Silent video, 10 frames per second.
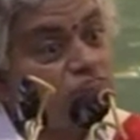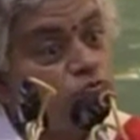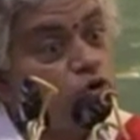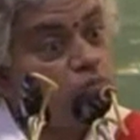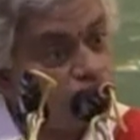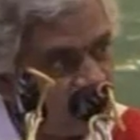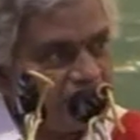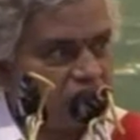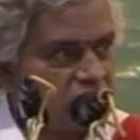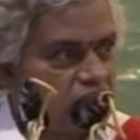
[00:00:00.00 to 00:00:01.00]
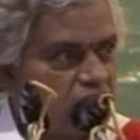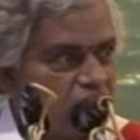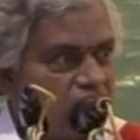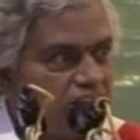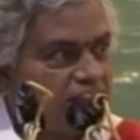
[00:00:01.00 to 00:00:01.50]
Om once.
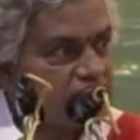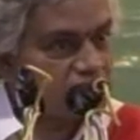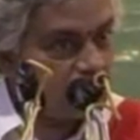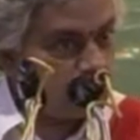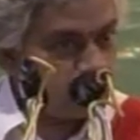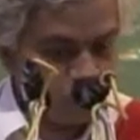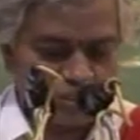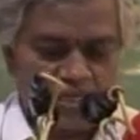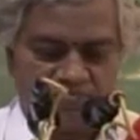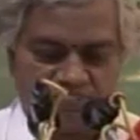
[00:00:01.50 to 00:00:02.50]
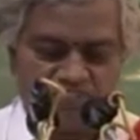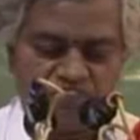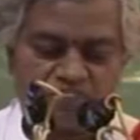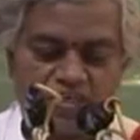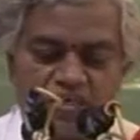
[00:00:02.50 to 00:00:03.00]
That is called Pluta.
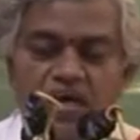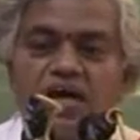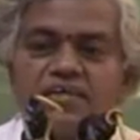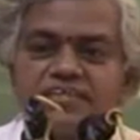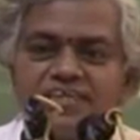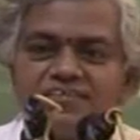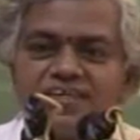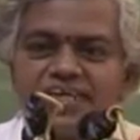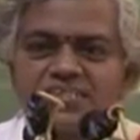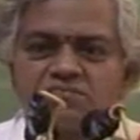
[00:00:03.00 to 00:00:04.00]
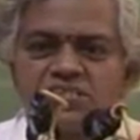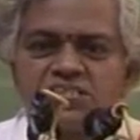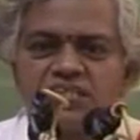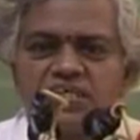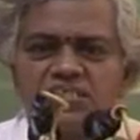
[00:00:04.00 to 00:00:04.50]
Then the next
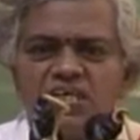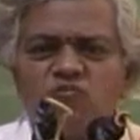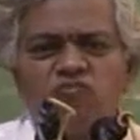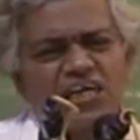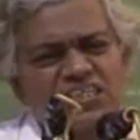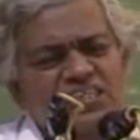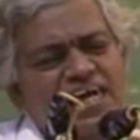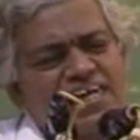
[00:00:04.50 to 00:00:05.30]
question is, what are the